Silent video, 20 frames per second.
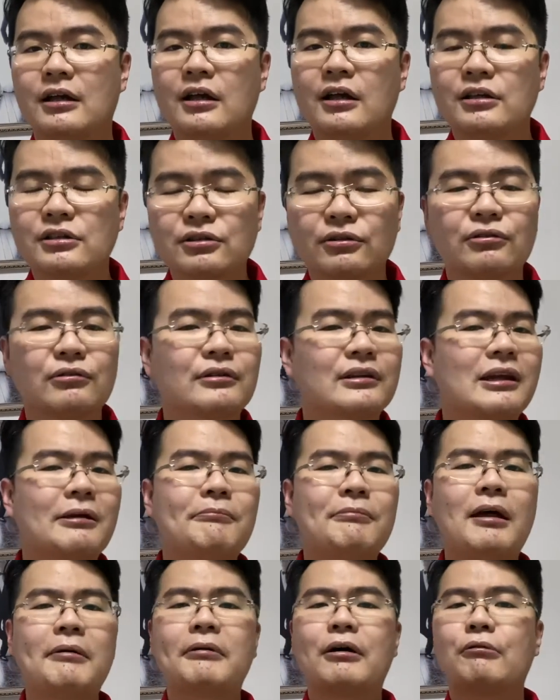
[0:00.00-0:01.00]
So keep
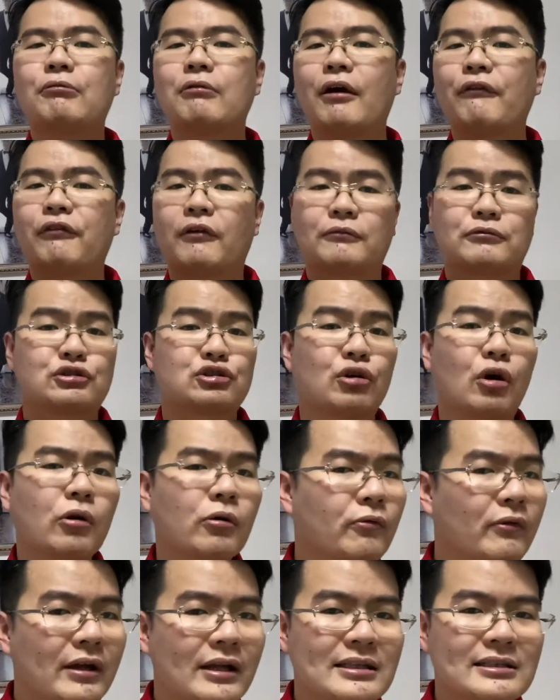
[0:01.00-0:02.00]
them away from strong
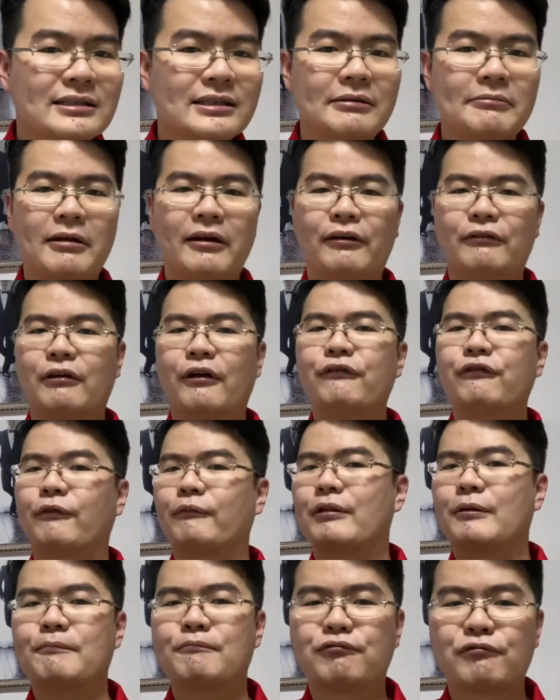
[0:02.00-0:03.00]
winds, keep them away from
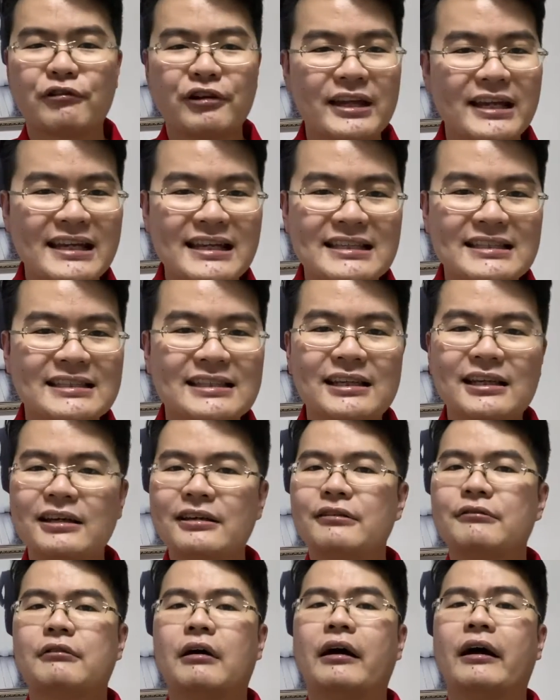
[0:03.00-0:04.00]
the breeze,
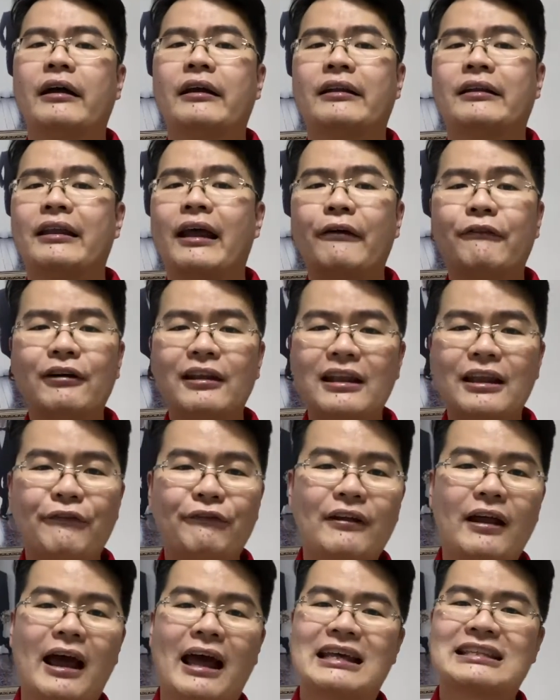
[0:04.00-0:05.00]
and never leave
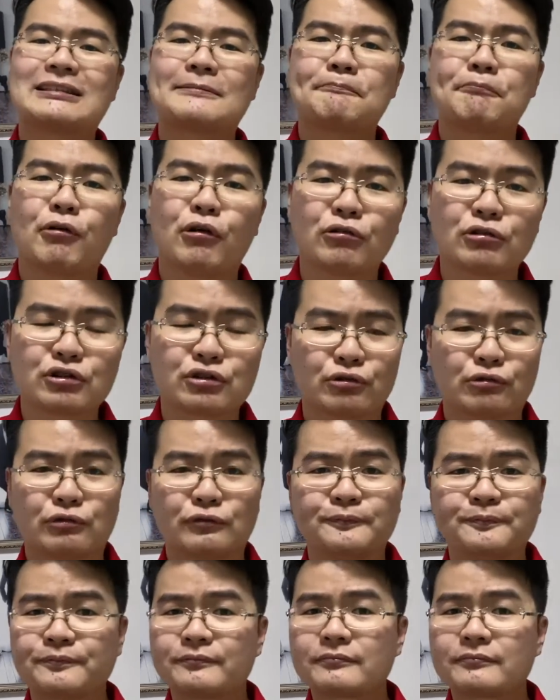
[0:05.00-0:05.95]
them exposed to